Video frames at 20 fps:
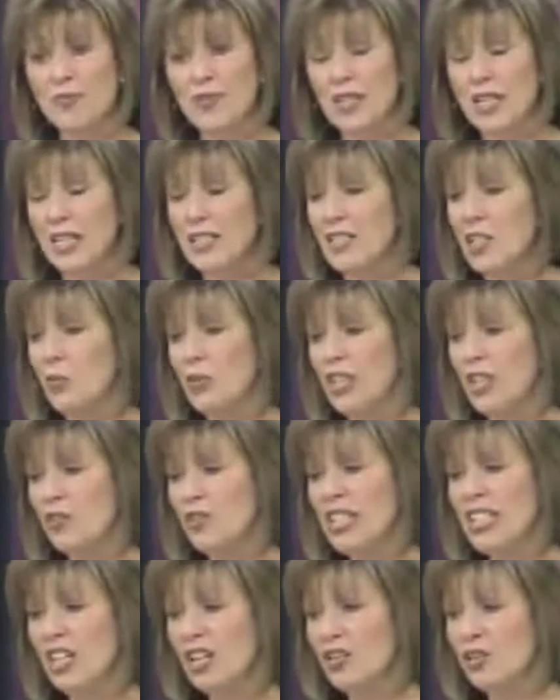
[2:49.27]
Until we don't
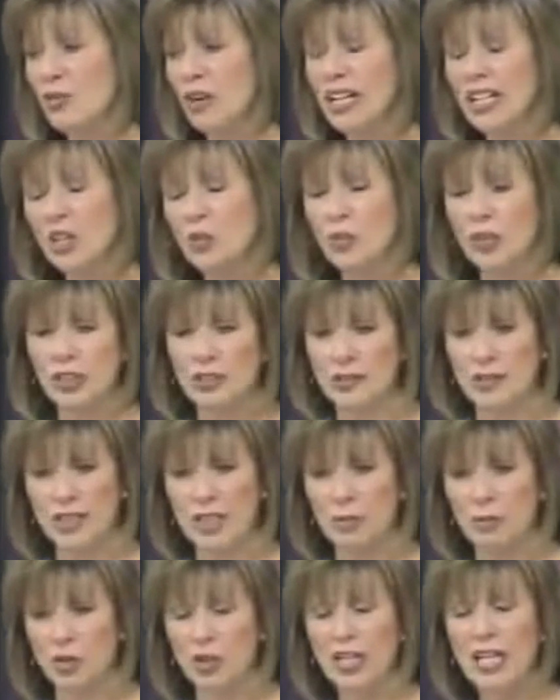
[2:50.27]
need our training wheels
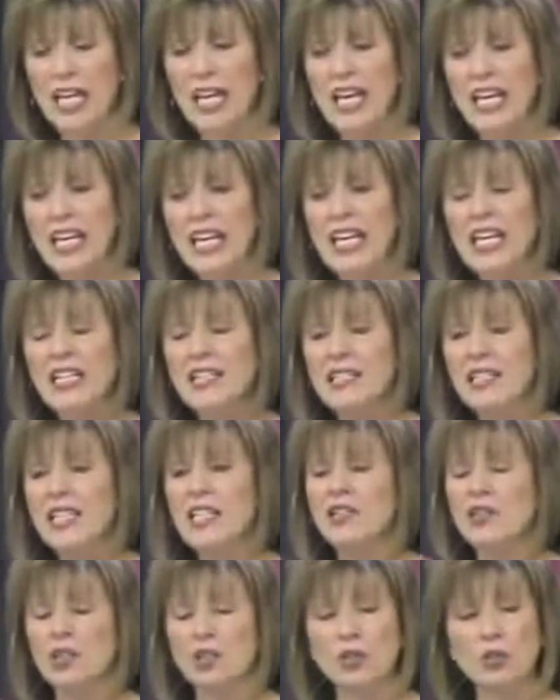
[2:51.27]
anymore. He
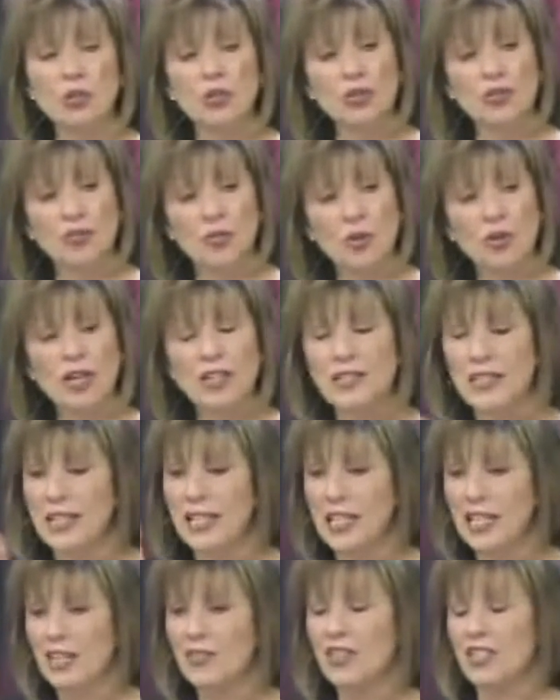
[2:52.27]
sees the truth for us, and
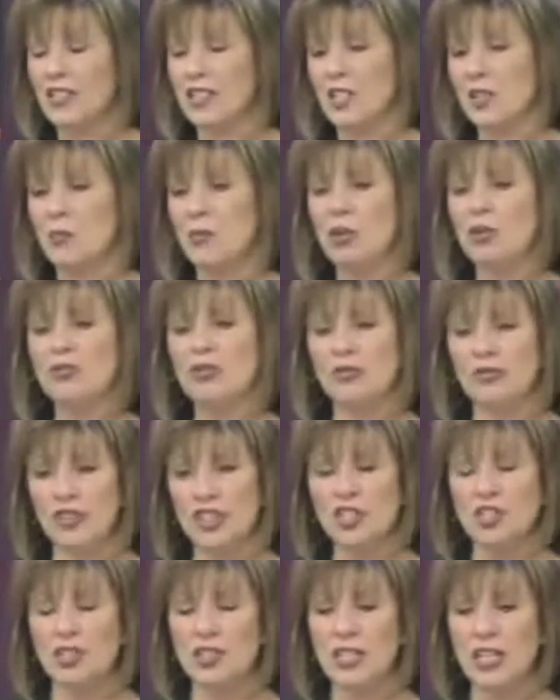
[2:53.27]
he gives us these beautiful
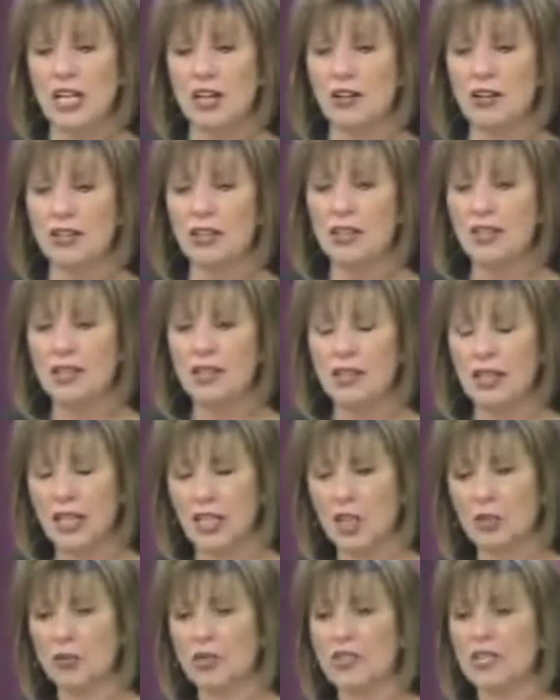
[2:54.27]
visions, Karen,
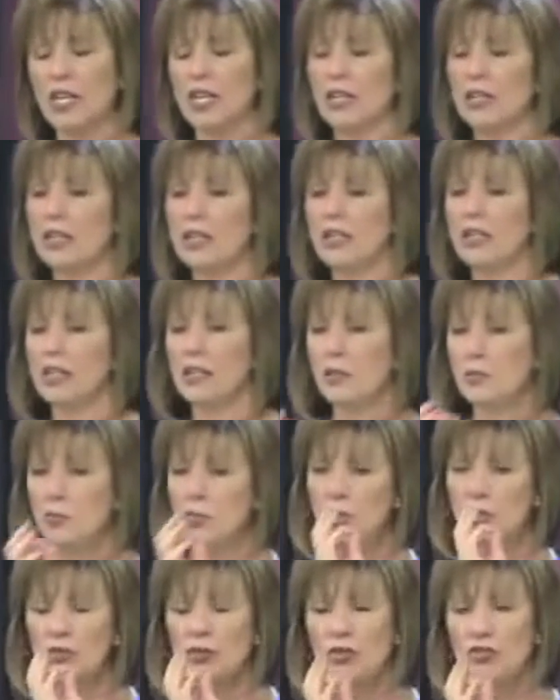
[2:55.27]
like you were saying. This
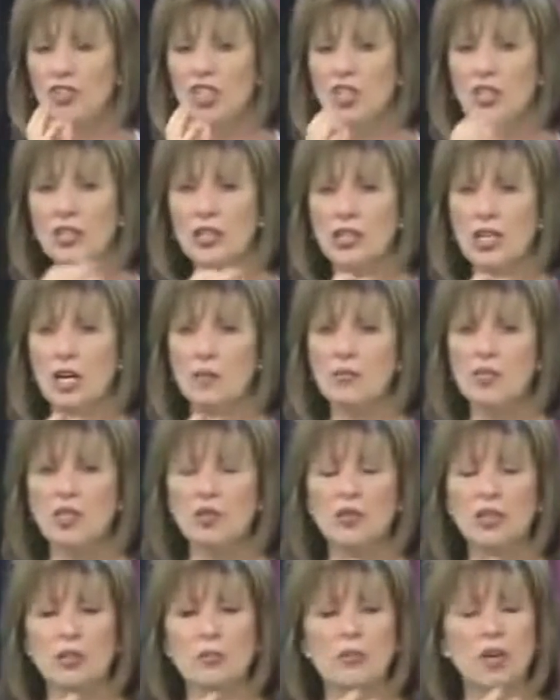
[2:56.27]
beautiful vision that comes to
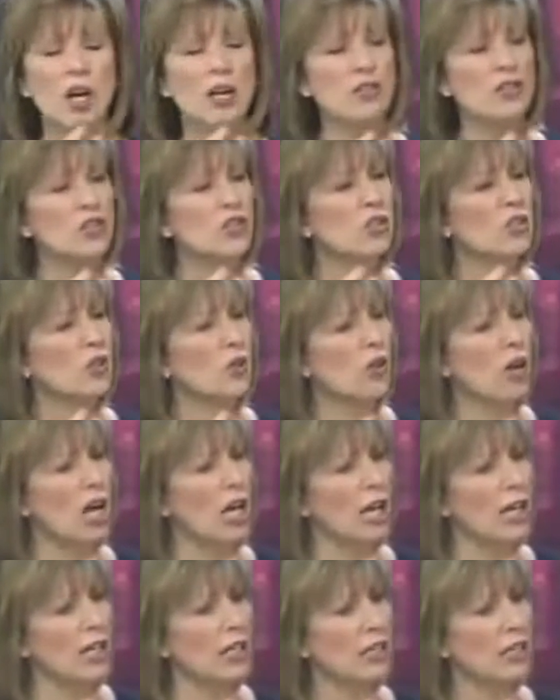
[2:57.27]
you that causes you to cry.